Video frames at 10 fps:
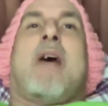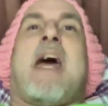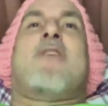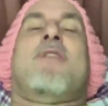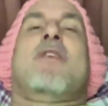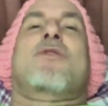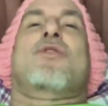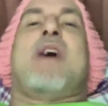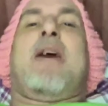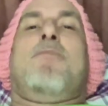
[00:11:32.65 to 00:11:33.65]

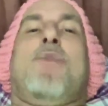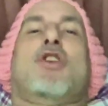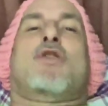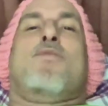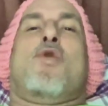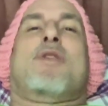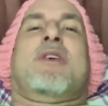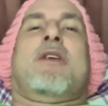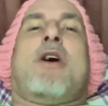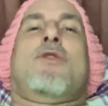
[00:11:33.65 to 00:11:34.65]
Having that much more
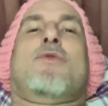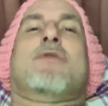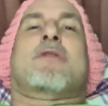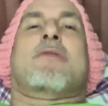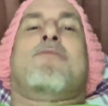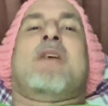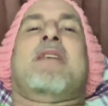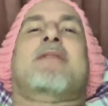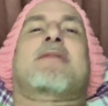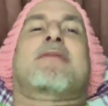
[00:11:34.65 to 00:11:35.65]
than others
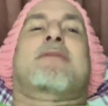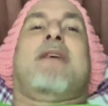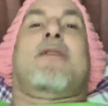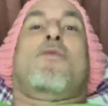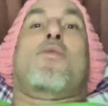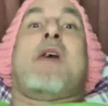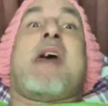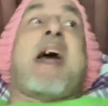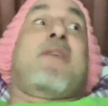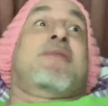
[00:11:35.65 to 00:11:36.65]
means that we
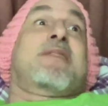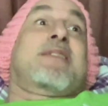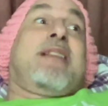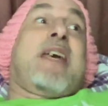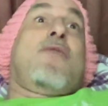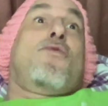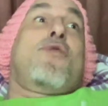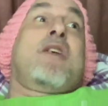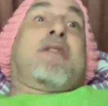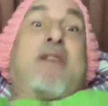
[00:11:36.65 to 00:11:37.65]
have
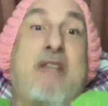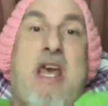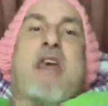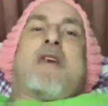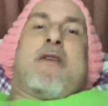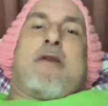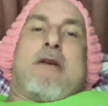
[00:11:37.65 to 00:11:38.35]
slavery today